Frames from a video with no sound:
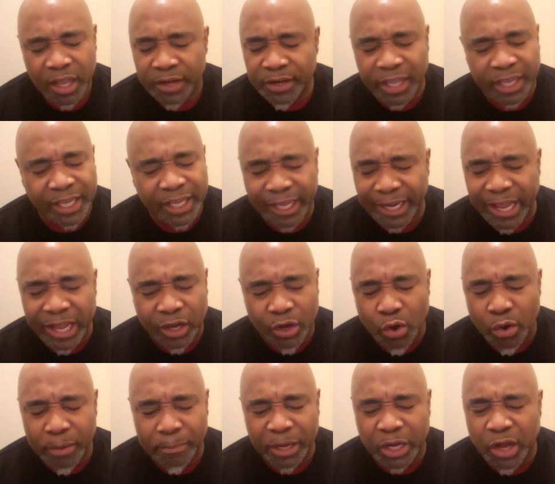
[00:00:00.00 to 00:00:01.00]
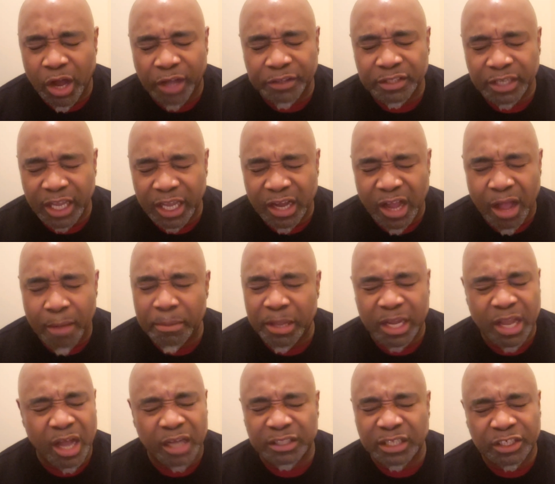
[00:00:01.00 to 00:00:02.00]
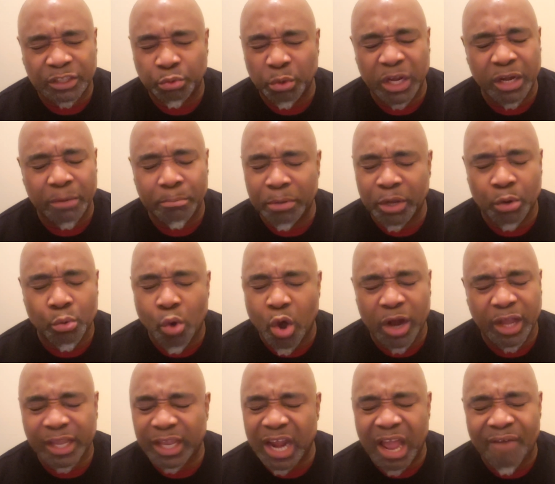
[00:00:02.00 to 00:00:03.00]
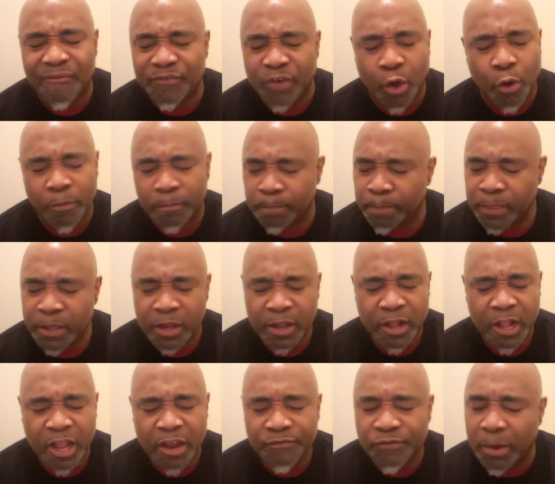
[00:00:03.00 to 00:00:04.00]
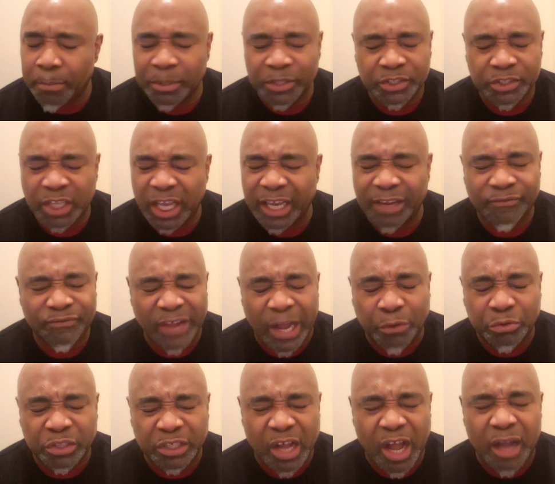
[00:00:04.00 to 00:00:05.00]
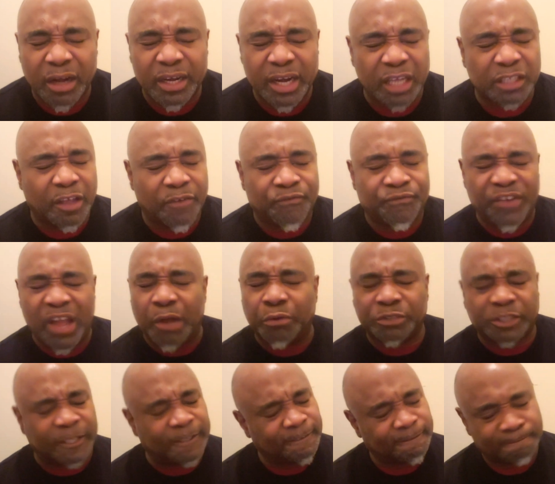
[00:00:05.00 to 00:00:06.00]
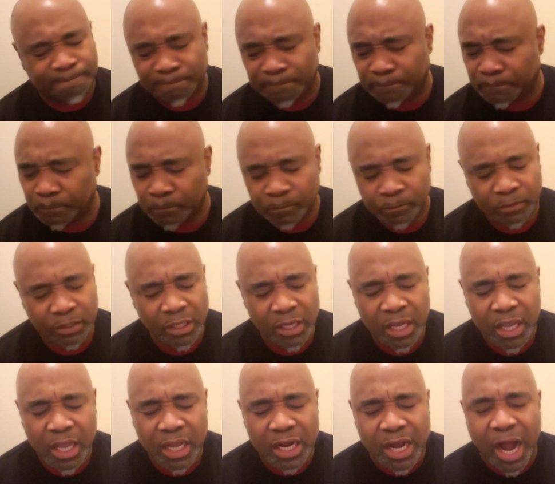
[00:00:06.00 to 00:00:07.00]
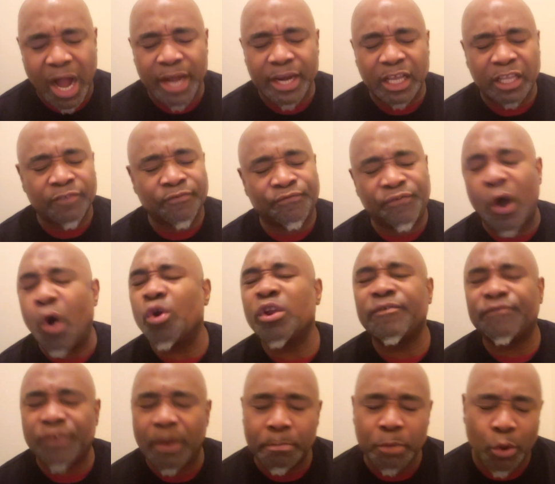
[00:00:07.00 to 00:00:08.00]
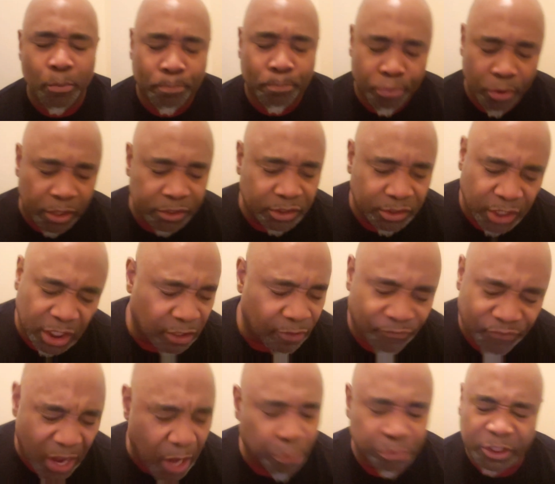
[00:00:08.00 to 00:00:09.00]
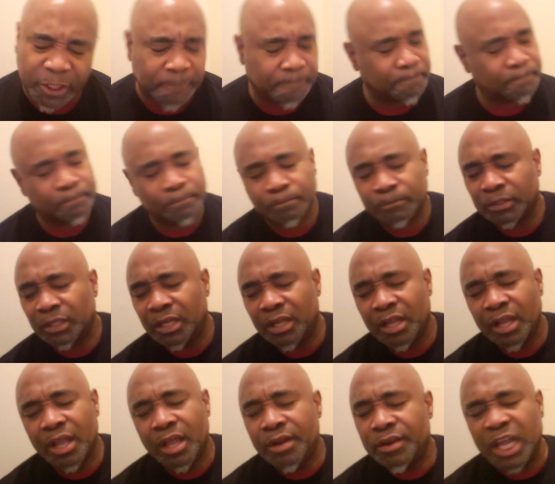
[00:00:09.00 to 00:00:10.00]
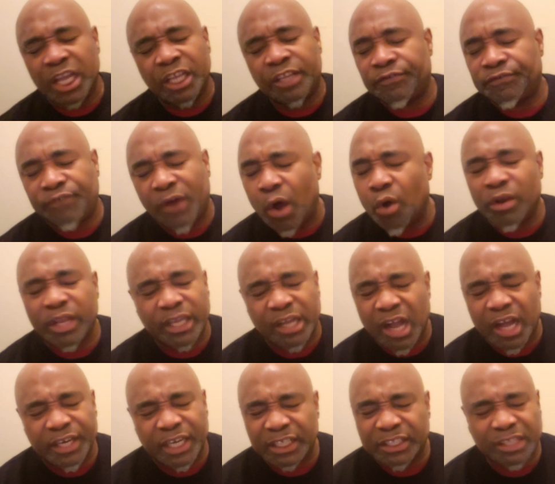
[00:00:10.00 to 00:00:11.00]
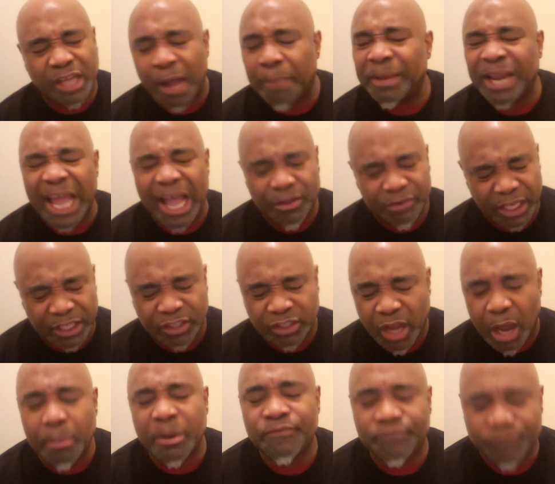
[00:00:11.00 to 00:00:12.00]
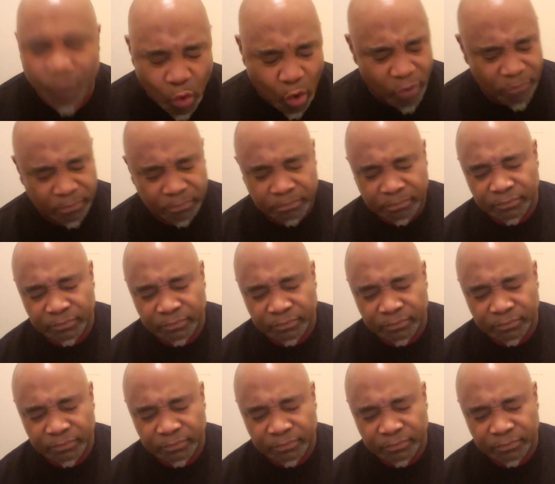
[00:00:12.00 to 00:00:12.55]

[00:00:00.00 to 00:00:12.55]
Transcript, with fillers: They cannot go, and because of that, God, because that sweet and bitter water cannot flow from the same fountain, God, there's a fountain, God, that's falling from your presence. There's a fountain that's falling, God, that's coming out, that's coming forth,